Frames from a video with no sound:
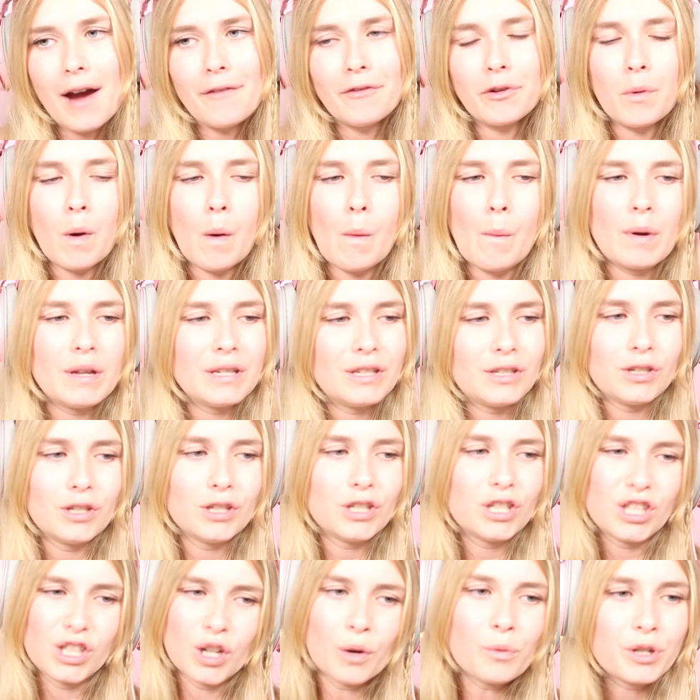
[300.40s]
everyone wants to
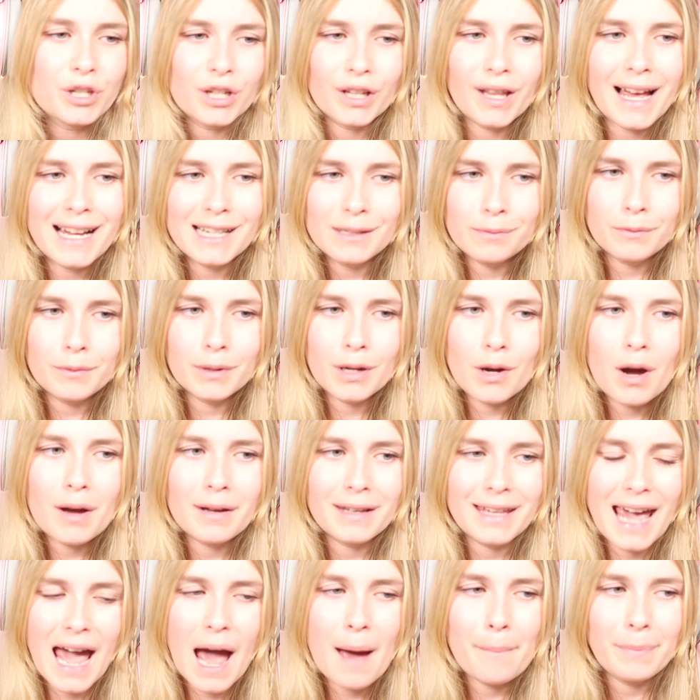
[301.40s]
just socialize when we go
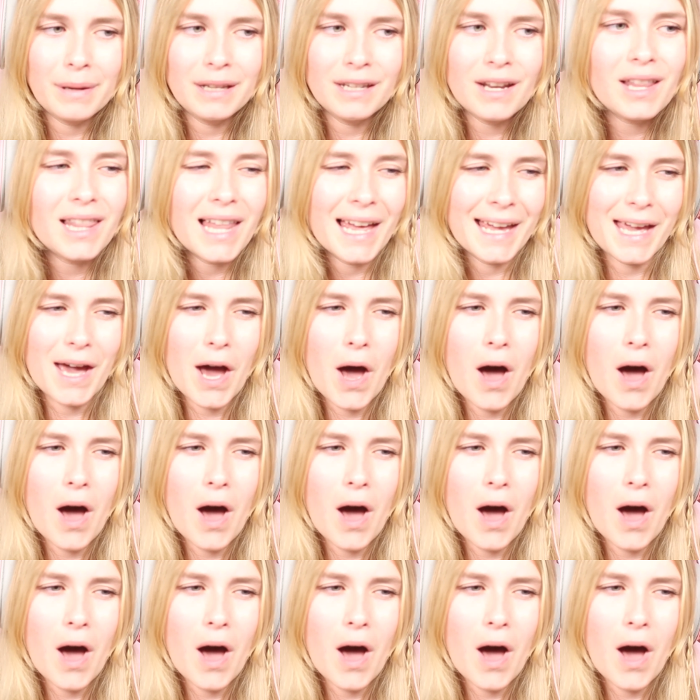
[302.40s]
out camping. Not like